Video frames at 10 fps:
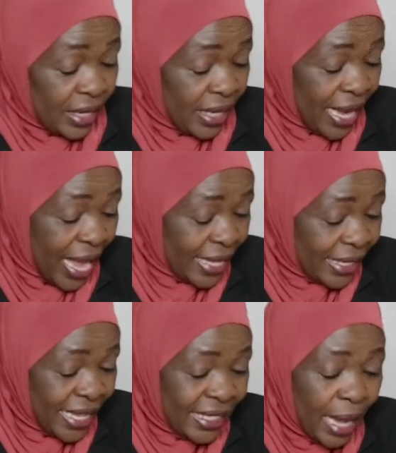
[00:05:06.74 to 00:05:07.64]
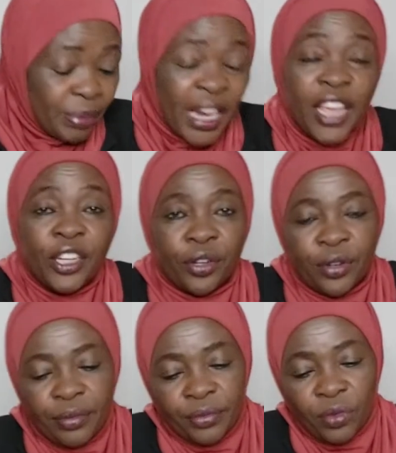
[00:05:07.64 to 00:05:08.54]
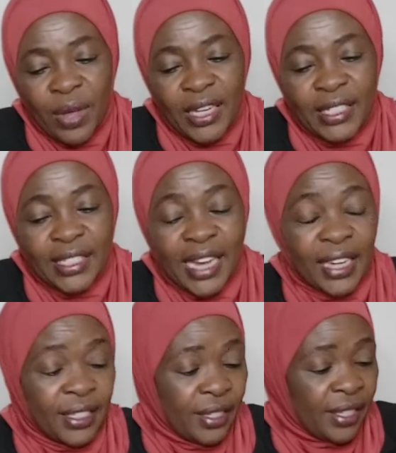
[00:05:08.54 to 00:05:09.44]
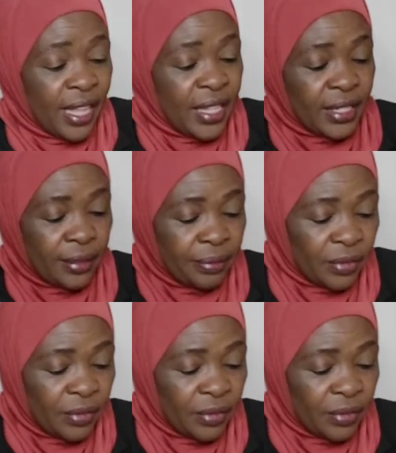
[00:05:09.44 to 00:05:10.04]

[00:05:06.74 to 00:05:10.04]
He has a subtitle when he's starting this.